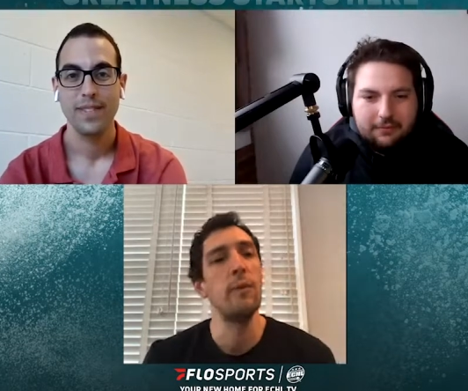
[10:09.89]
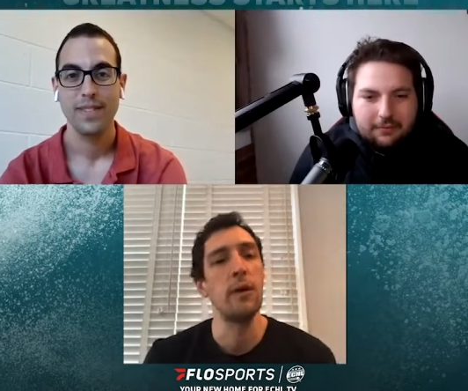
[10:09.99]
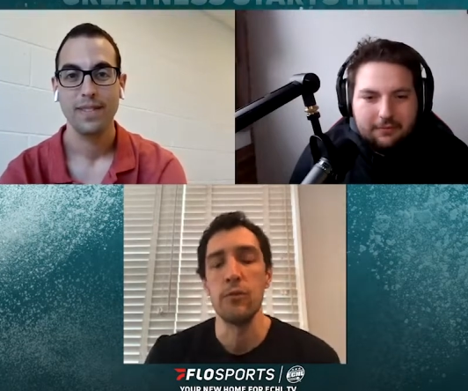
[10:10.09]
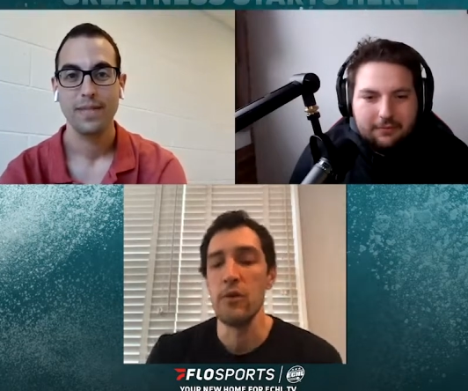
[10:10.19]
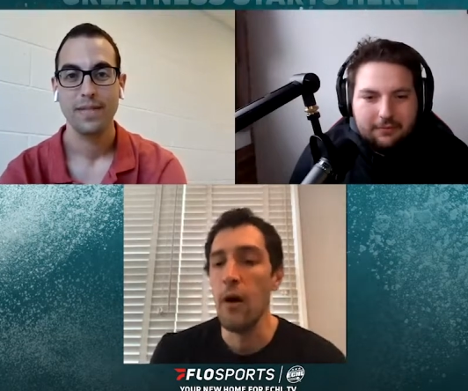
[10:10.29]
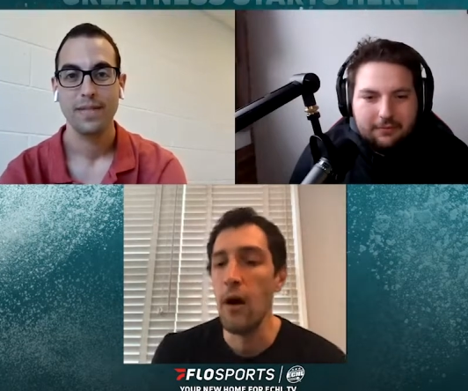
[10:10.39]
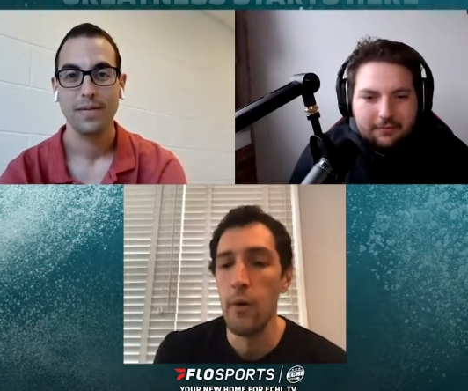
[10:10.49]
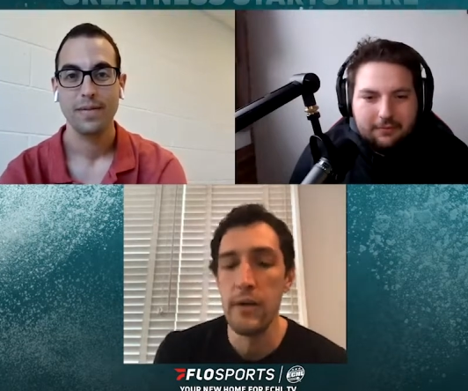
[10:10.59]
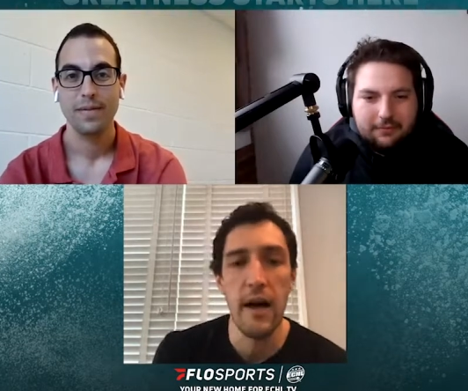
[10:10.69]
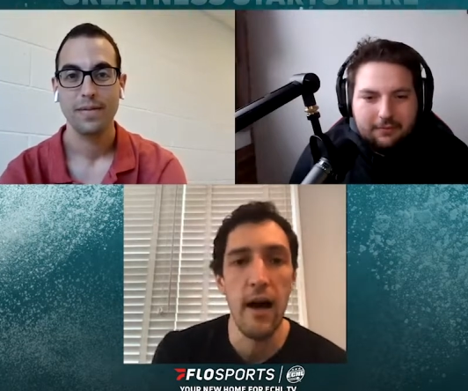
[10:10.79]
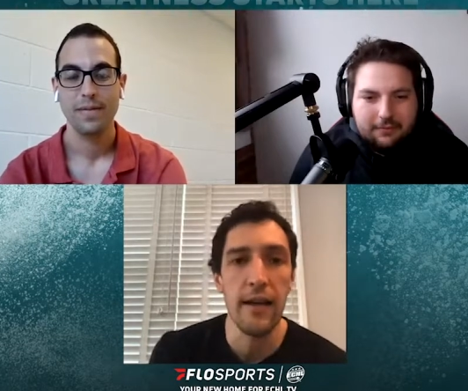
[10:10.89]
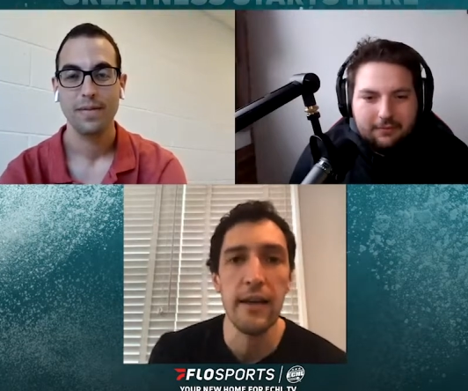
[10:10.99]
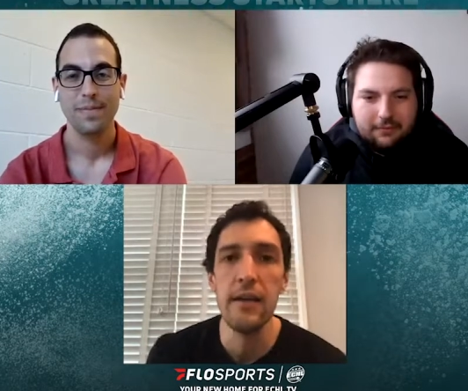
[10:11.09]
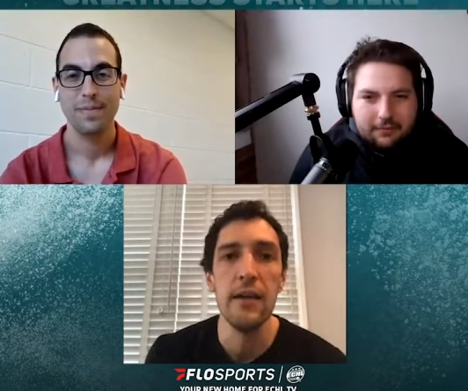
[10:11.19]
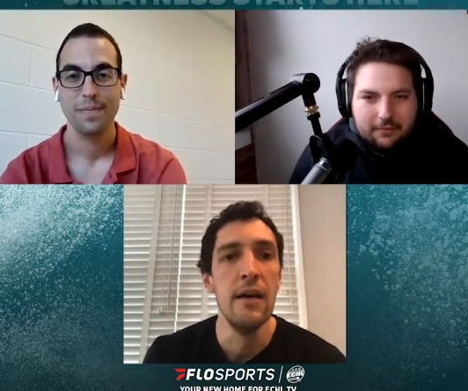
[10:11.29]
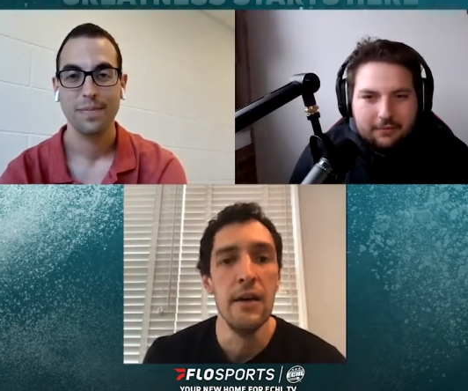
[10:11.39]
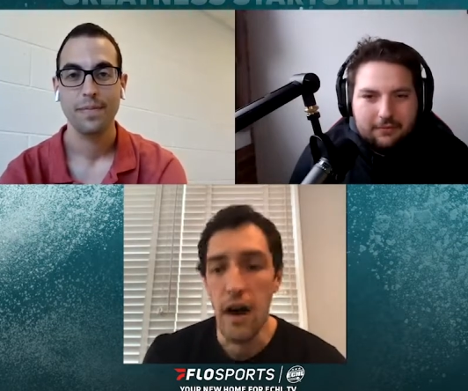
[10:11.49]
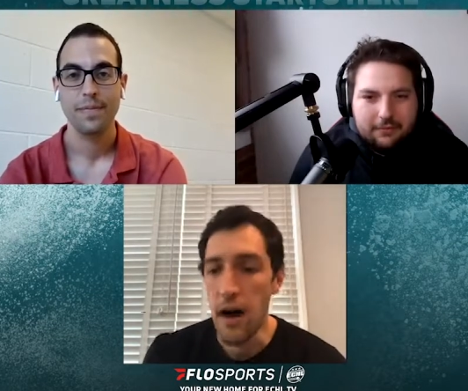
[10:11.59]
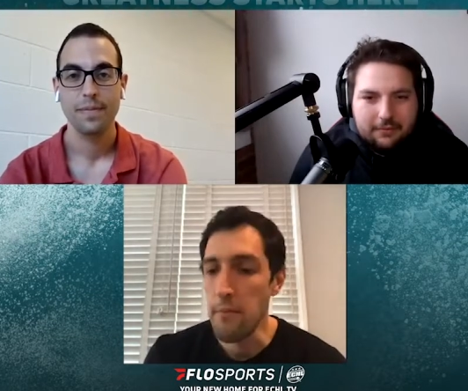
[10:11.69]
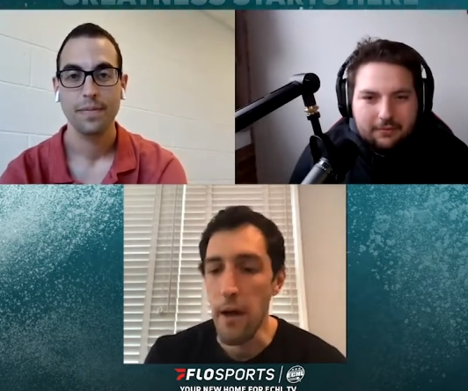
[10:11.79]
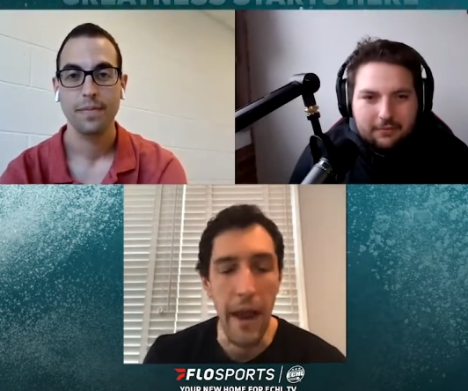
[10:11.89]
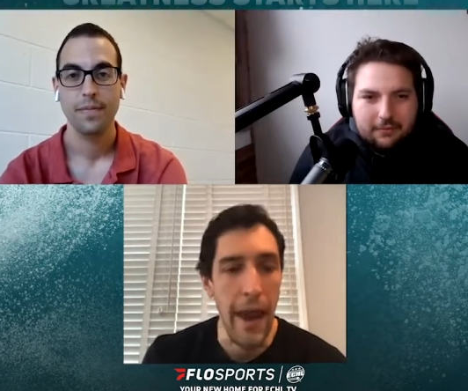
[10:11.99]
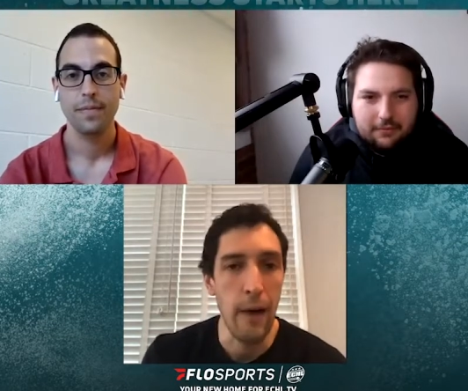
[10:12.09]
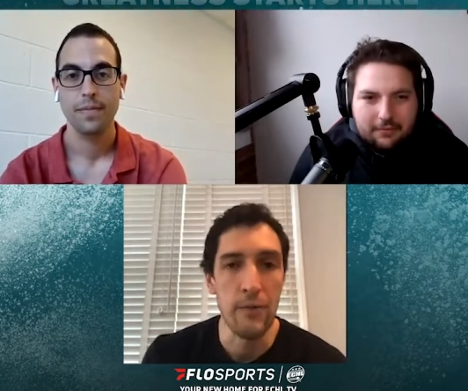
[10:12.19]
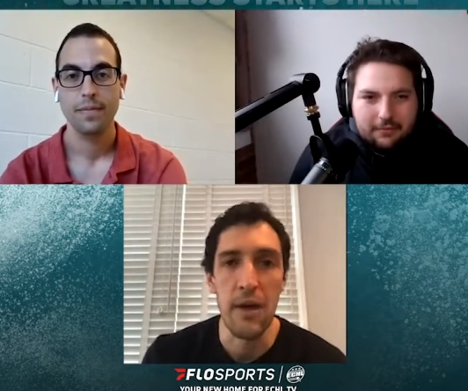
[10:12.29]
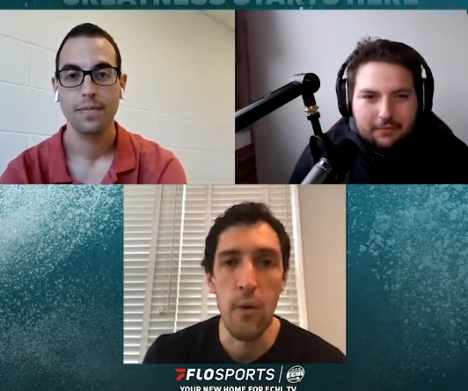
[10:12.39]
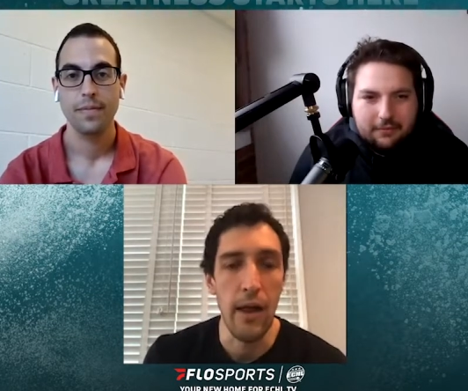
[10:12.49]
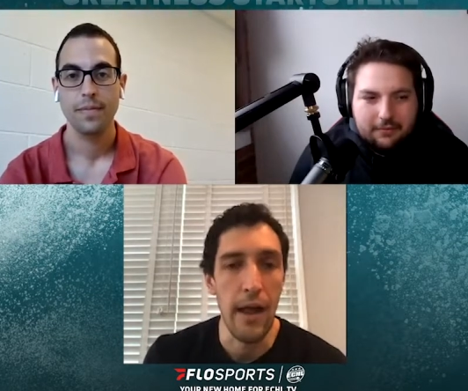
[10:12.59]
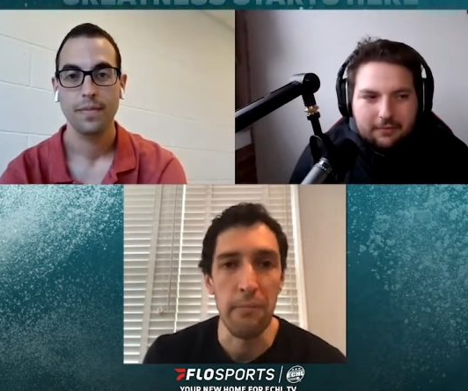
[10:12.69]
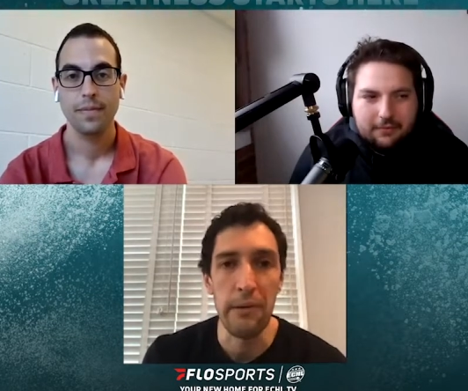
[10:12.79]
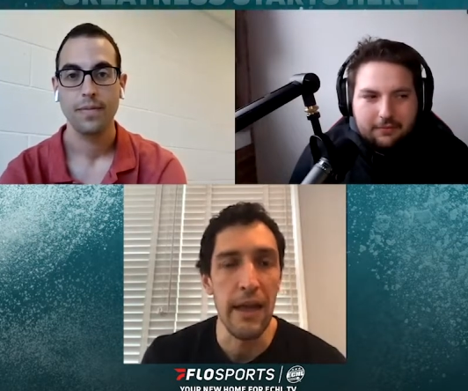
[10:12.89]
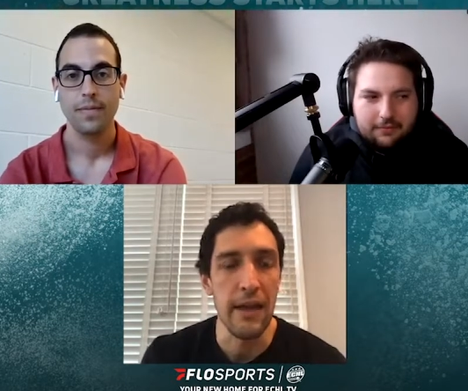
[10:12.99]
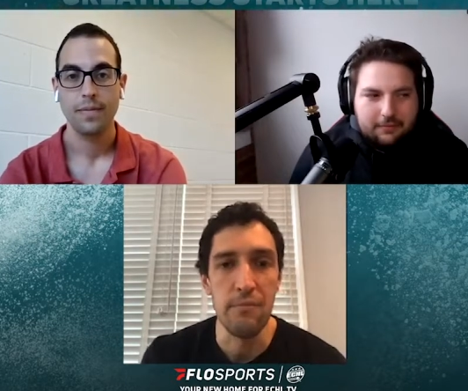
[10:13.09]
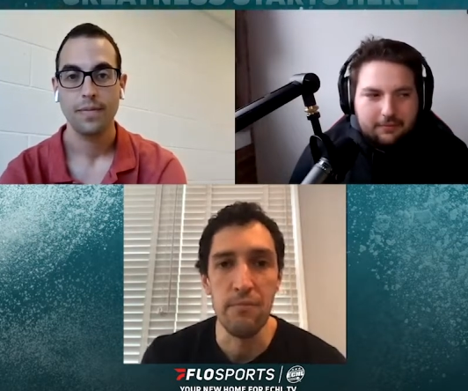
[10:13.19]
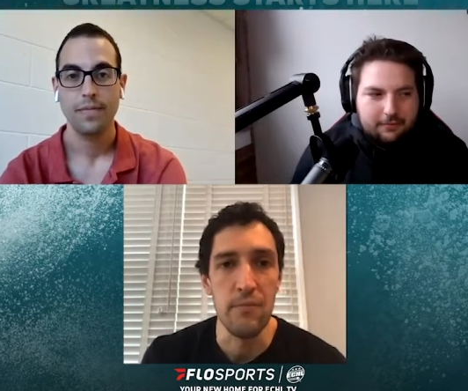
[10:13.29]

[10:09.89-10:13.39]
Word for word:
Speaker 1: but it was always hockey, announcing while I played